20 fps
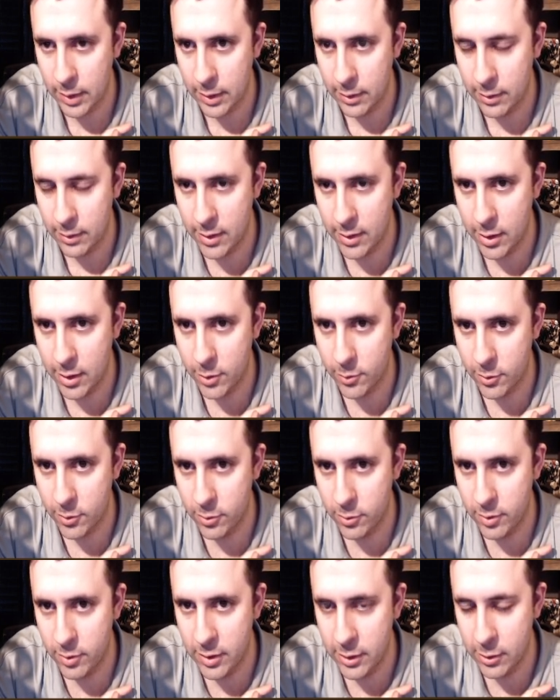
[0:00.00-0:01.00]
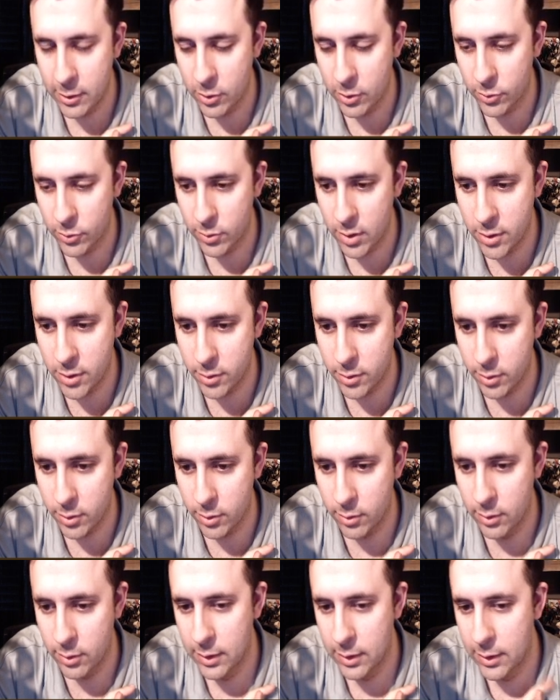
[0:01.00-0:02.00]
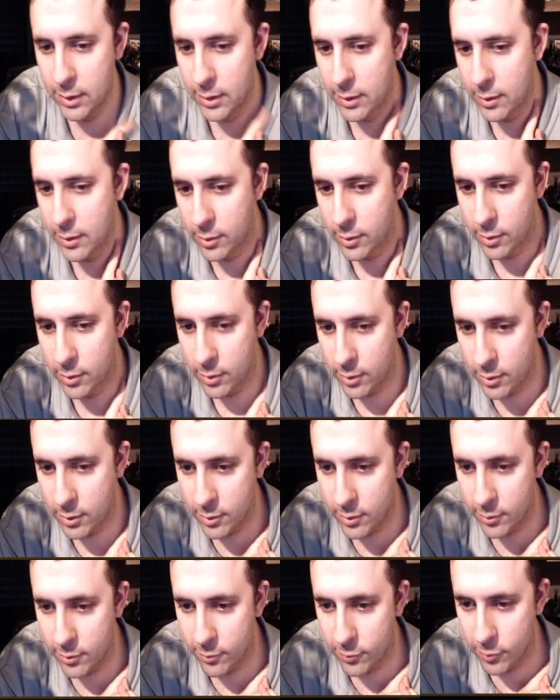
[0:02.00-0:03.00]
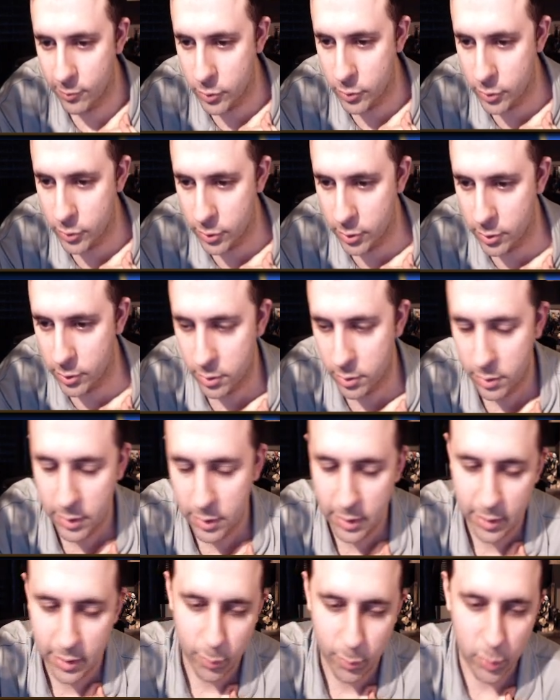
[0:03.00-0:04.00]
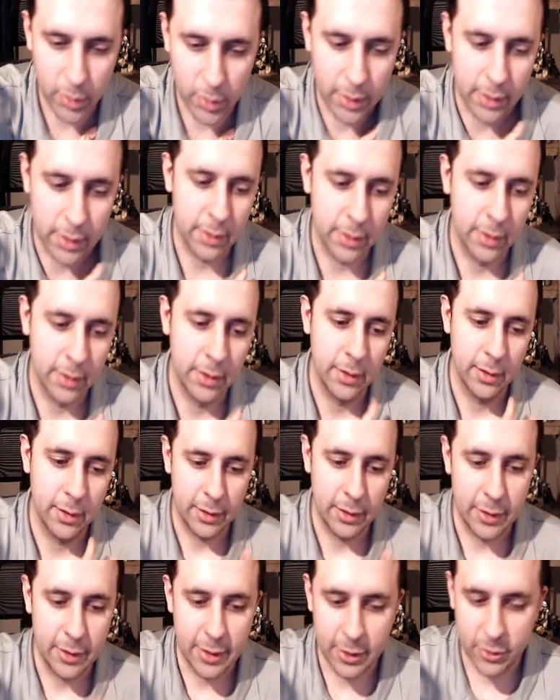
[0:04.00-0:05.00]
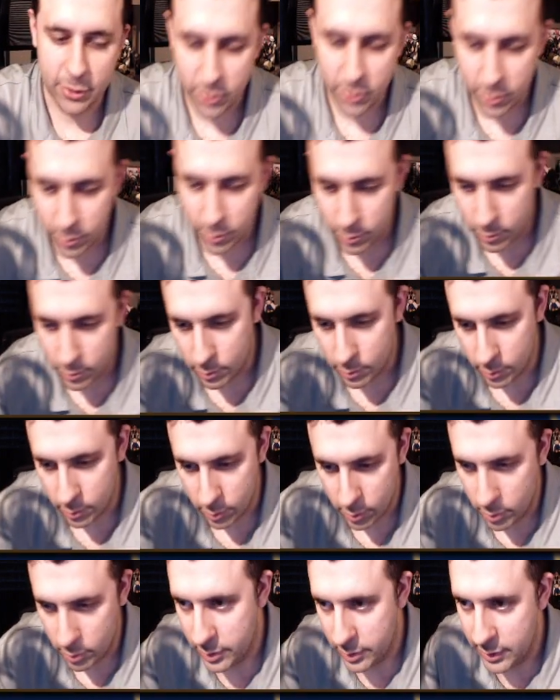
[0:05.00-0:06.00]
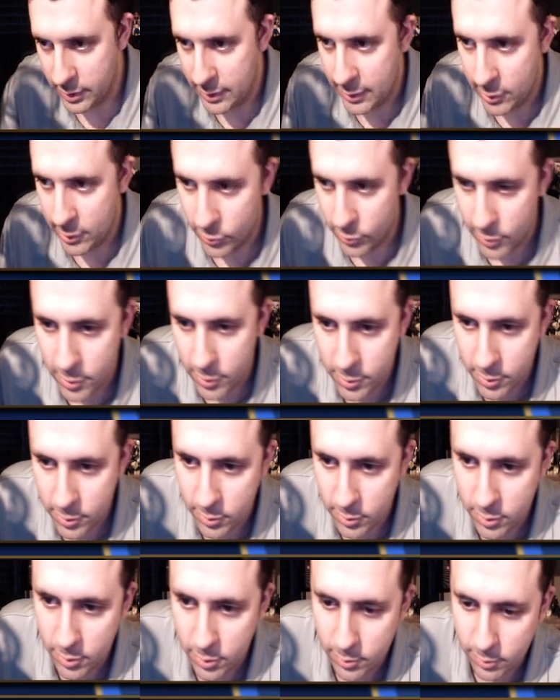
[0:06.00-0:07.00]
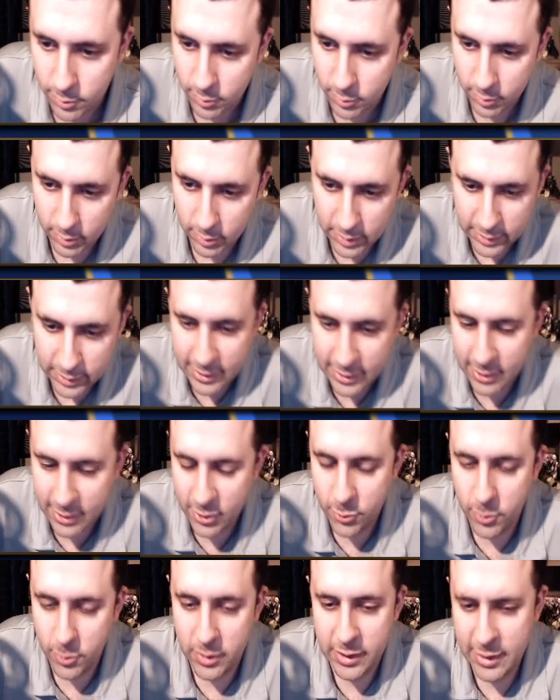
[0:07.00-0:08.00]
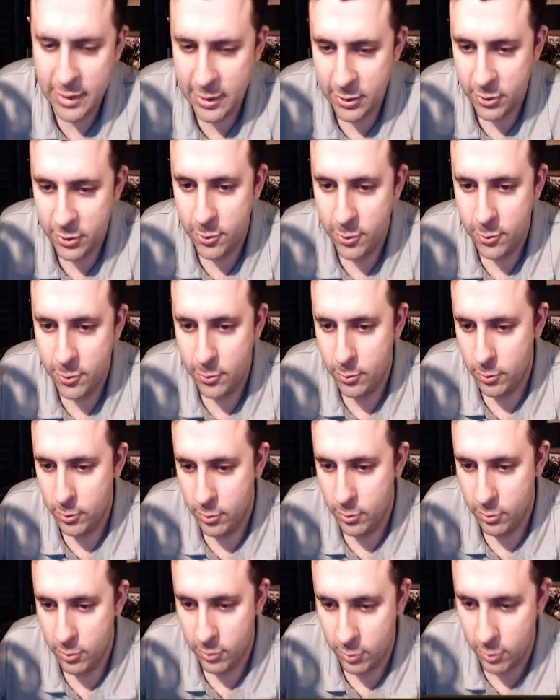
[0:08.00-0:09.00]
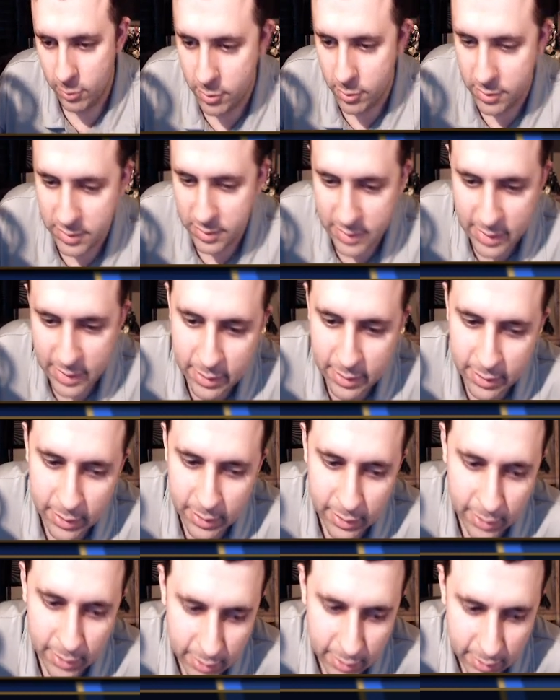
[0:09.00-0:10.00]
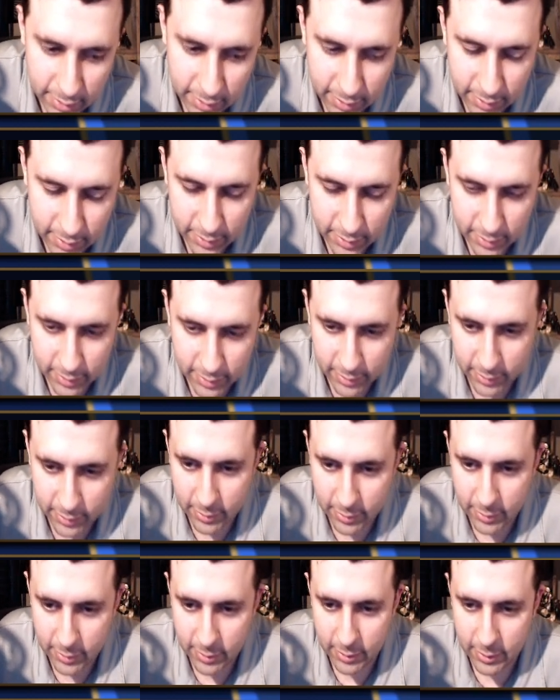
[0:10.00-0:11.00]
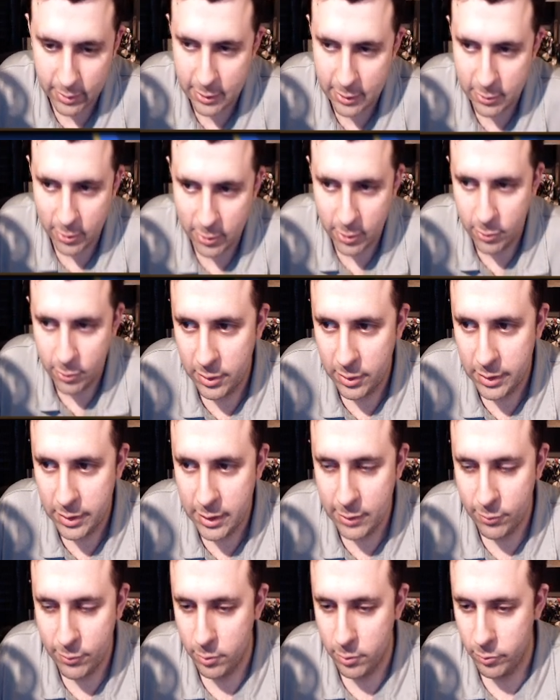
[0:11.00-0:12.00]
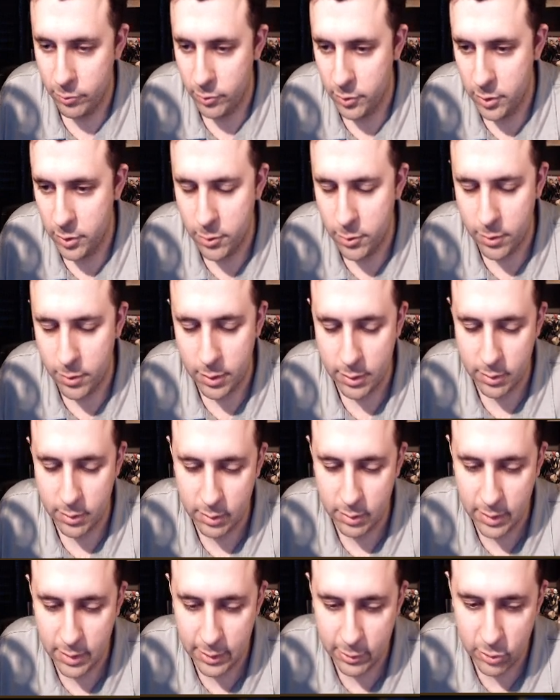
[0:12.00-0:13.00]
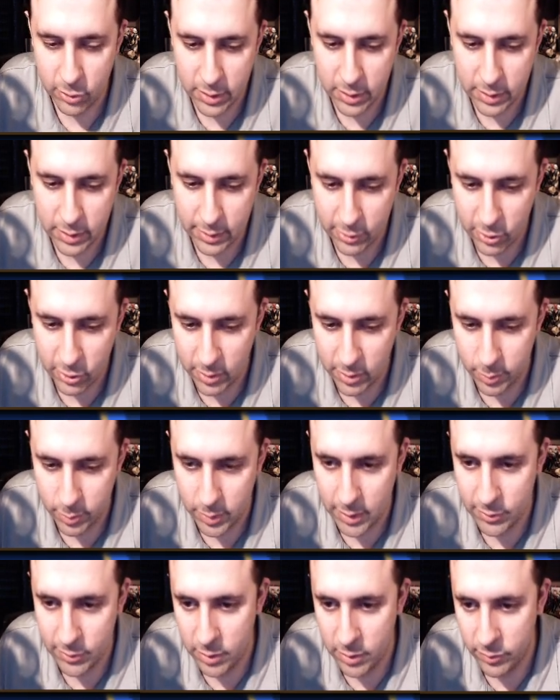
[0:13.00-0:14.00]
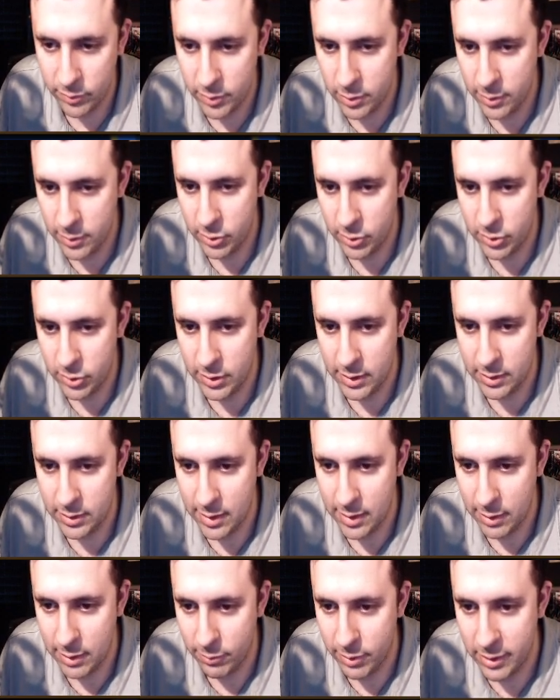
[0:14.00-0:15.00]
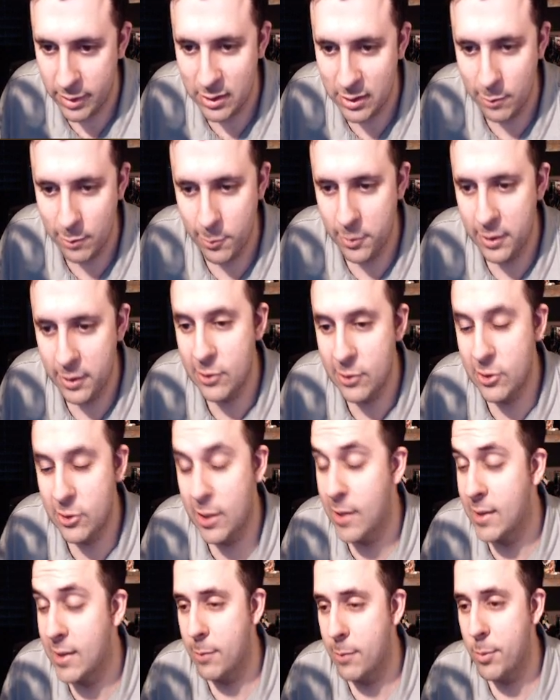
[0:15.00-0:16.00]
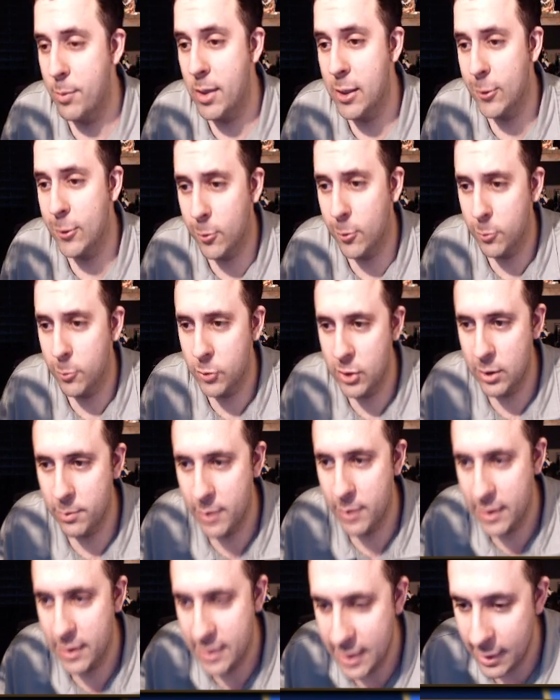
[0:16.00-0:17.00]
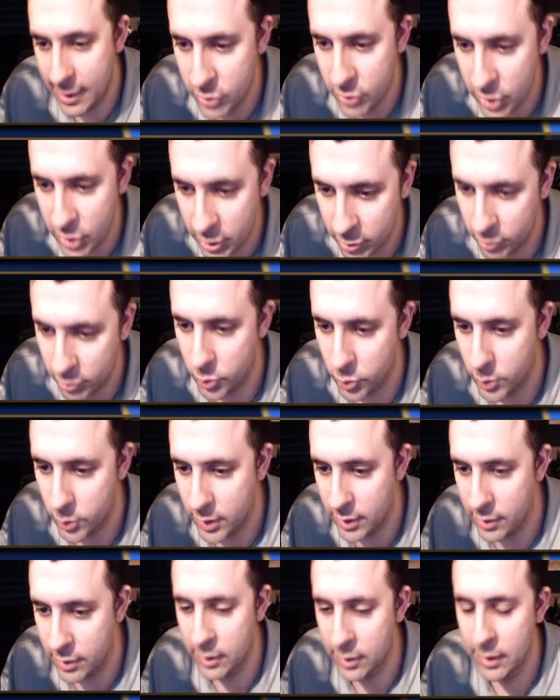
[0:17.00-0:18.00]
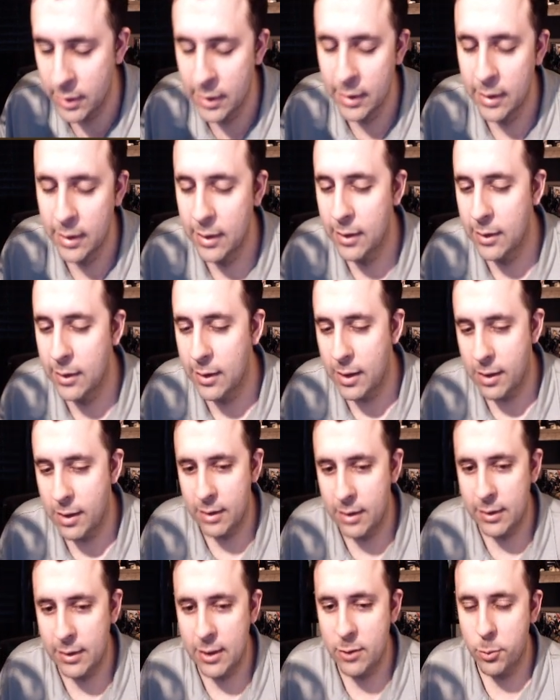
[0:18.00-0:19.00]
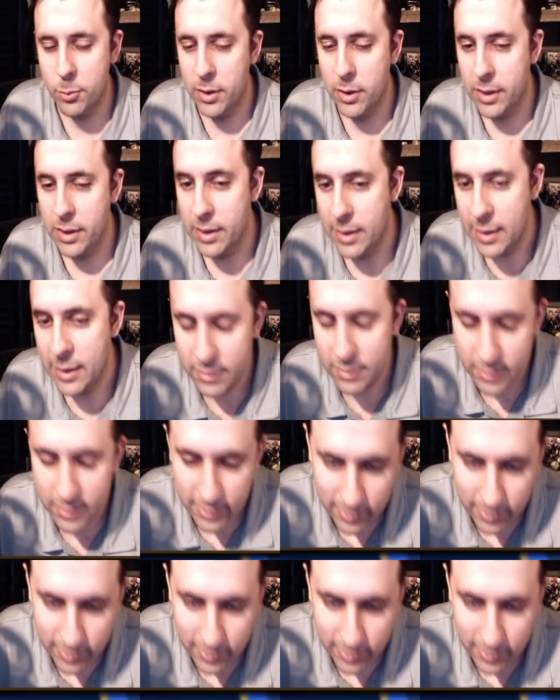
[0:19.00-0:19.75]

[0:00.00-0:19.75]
Now, you need to entrust her uh, for sure, but EX2, you don't need an entruster. So, like EX1, EX2, you're all set. And that's all you need for Rinoa. Like, she's she's a Brave Shift unit. She has a lot of flexibility. She has that base form. She can be a tag chainer as well. I think that's pretty neat.